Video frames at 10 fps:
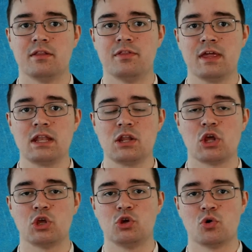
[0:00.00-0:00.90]

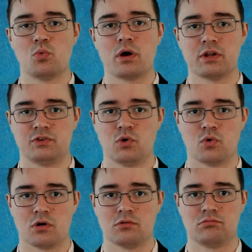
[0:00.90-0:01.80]
Then you'll want to
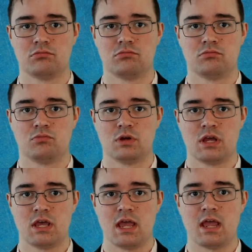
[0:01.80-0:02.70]
tour.
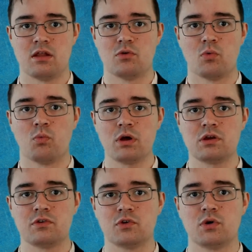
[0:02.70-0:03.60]
And
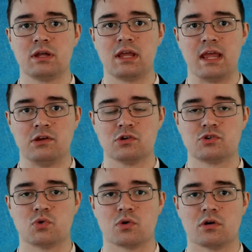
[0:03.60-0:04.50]
what you're doing in
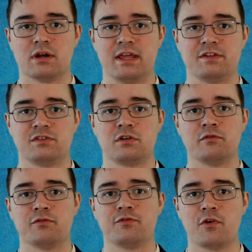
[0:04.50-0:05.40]
your tour is
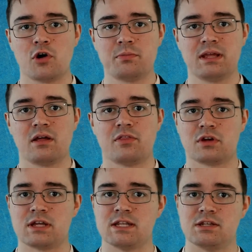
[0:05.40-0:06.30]

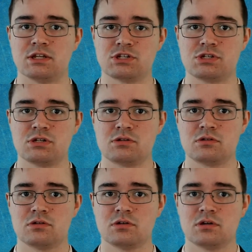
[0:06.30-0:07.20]
confirming the
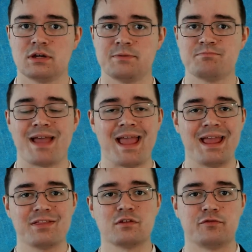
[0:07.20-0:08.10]
condition
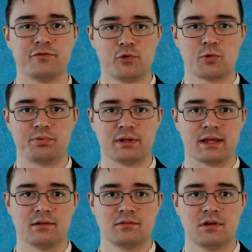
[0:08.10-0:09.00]
and the floor
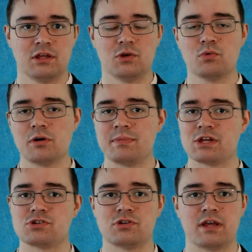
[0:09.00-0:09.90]
plan. You want to
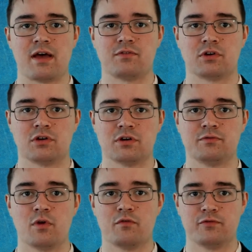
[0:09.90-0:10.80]
make sure you have a
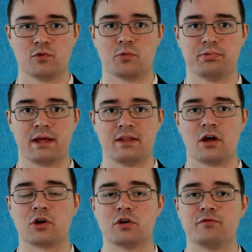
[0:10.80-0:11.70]
good floor
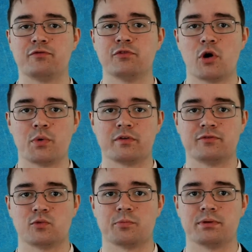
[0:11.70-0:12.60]
plan, a good flowing
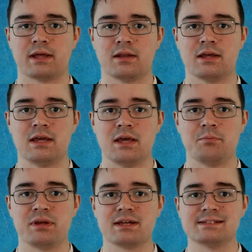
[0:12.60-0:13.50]
floor plan,
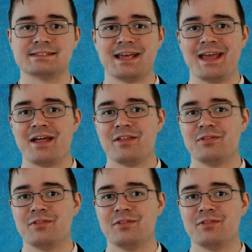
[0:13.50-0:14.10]
because